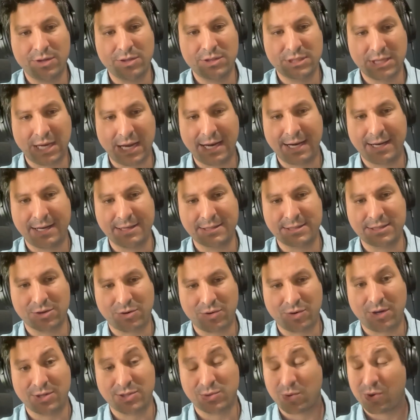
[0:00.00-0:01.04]
Zionists
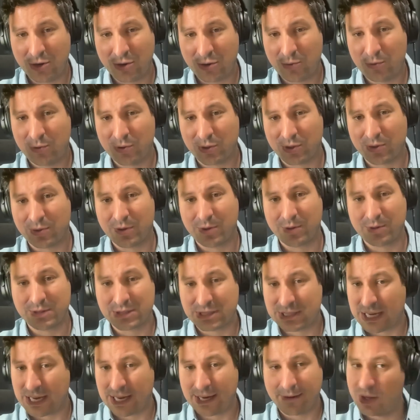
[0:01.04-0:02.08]
across the world who will
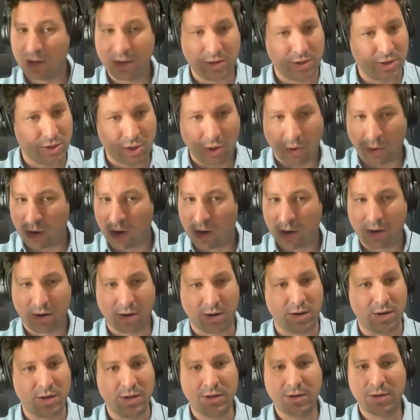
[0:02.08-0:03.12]
say, go
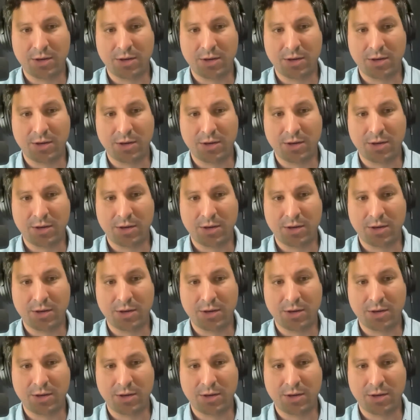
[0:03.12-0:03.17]
harder,